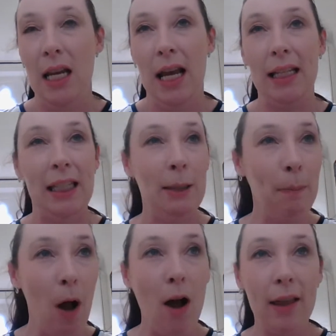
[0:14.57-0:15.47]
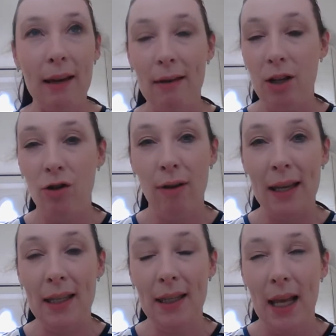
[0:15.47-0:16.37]
It sparked their
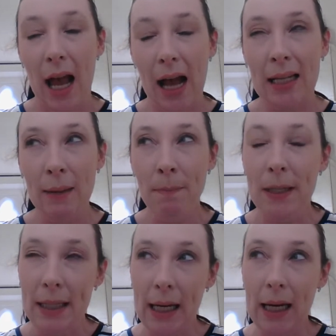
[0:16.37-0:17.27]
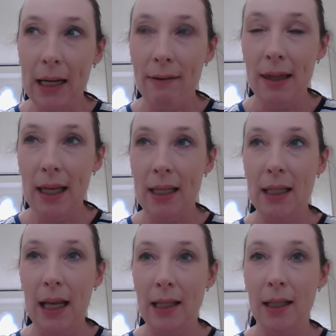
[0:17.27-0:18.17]
interests, and in particular in this
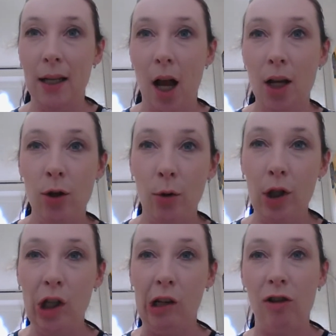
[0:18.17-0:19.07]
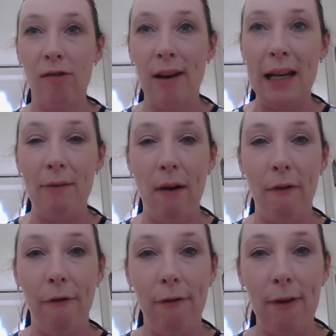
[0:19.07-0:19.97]
lesson, I saw the children really
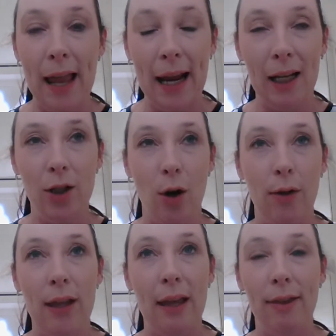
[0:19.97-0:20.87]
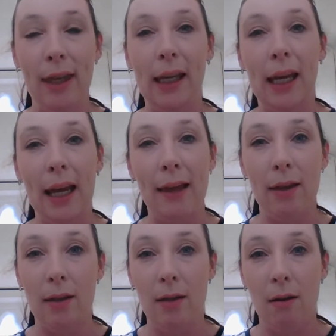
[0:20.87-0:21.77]
reflect on their thinking at
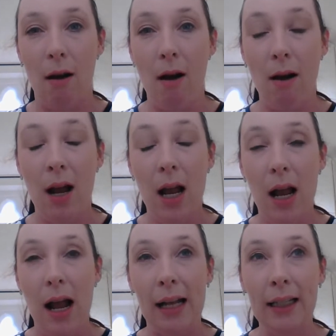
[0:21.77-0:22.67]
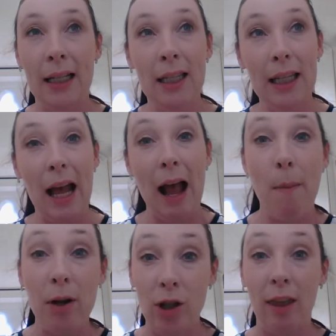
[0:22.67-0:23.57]
the start and consider how
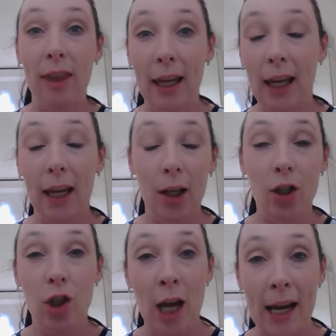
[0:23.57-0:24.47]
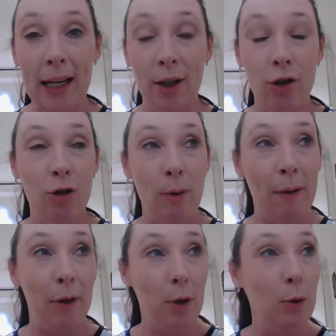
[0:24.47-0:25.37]
much their thinking had changed
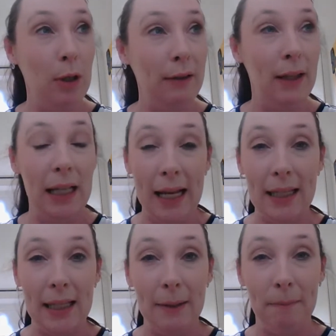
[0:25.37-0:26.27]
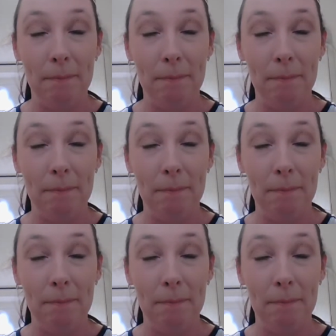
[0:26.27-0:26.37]
throughout the course of the lesson.